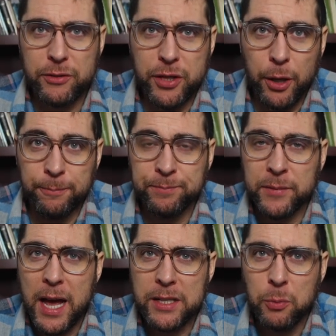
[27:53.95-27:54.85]
So,
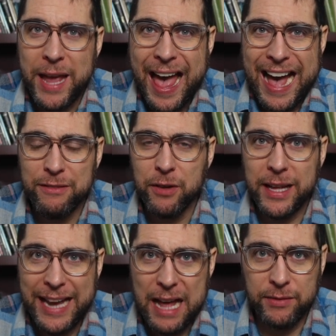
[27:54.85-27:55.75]
yes, we have
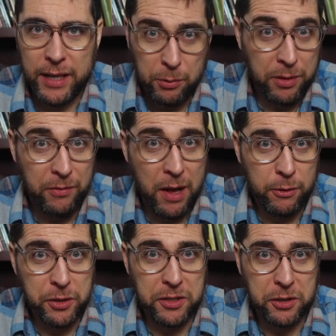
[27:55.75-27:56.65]
an advocate with the Father,
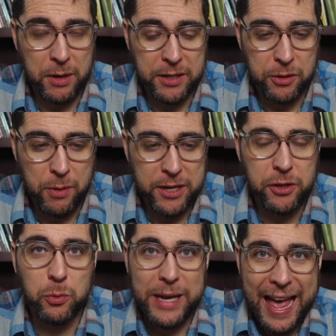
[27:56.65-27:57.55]
Jesus Christ the
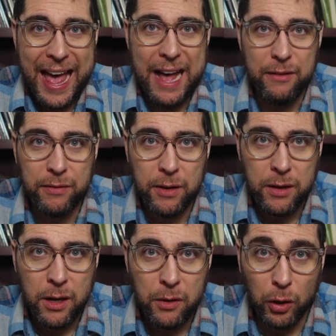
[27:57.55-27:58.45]
righteous. We have
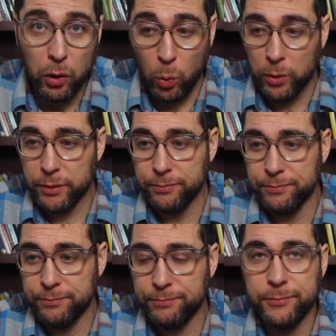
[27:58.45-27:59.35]
the Lord.
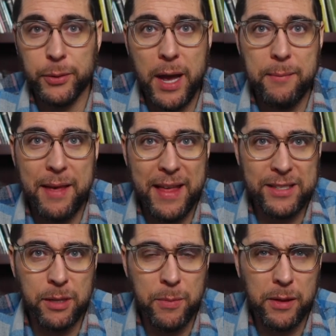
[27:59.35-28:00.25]
Okay. And that's
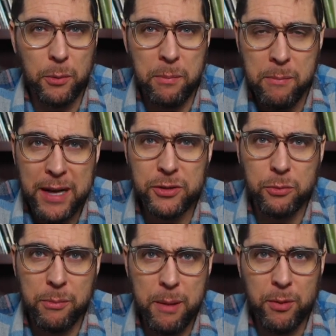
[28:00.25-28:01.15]
something that we must
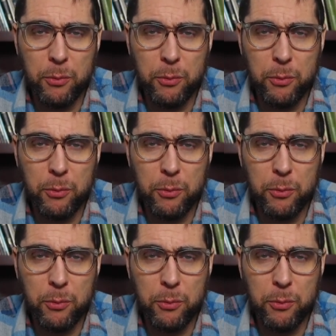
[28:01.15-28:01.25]
remember.